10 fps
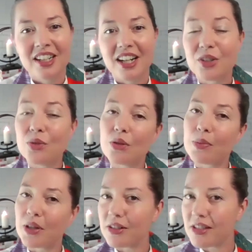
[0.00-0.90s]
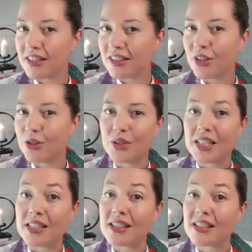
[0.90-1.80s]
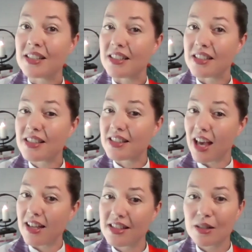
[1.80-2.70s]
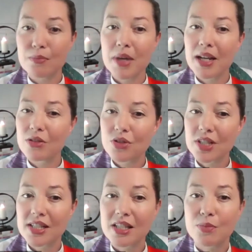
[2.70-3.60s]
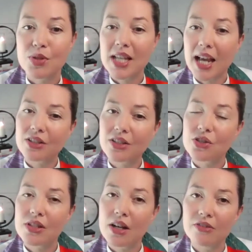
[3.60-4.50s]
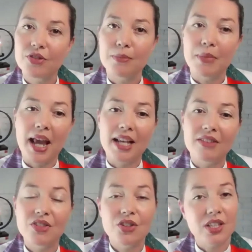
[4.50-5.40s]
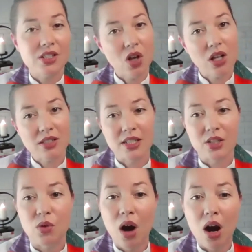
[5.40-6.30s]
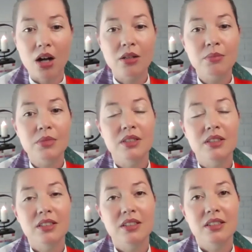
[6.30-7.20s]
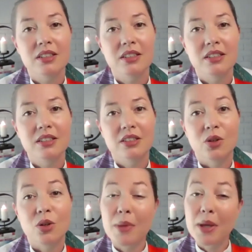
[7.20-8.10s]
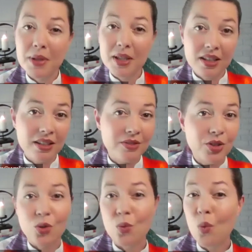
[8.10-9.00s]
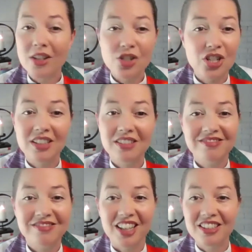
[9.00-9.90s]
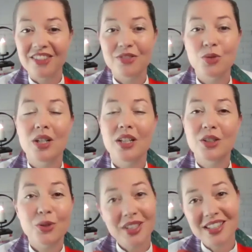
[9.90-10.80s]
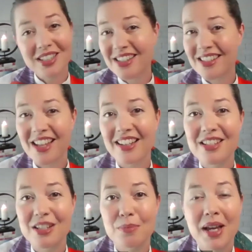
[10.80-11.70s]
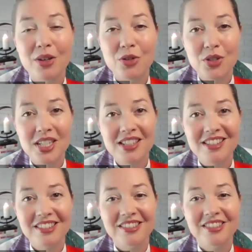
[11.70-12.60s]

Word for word: are you the person who needs to set some boundaries to protect yourself from behavior that's causing you harm? Or maybe you're watching a loved one who needs to set some boundaries.